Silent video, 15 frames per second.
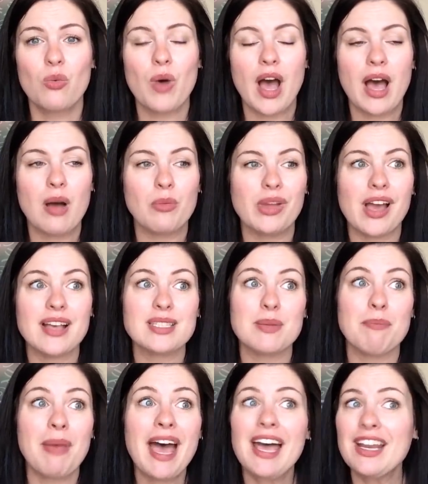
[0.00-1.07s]
Um, we got
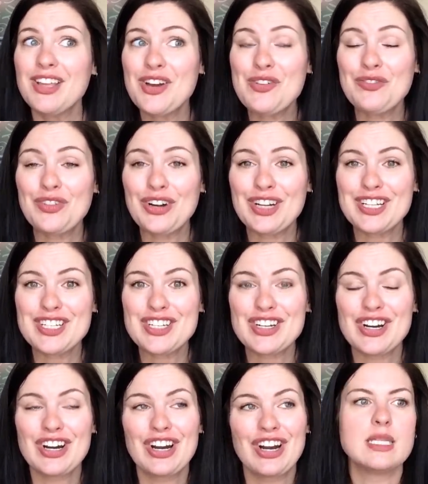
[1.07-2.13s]
some patio furniture.